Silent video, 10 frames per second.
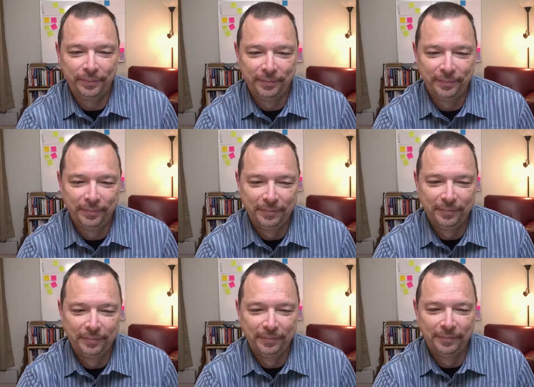
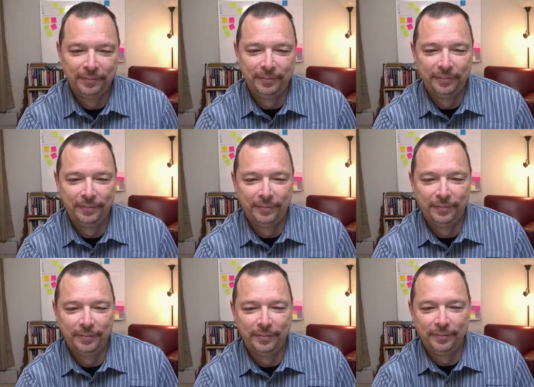
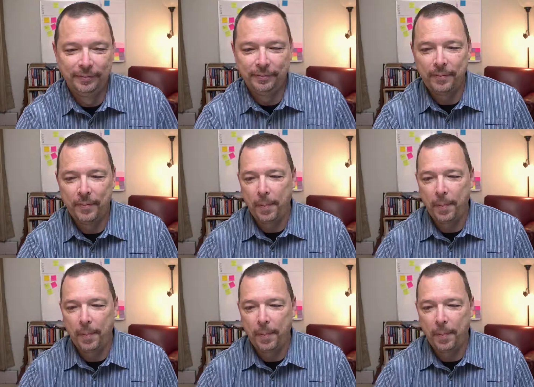Nobody speaks.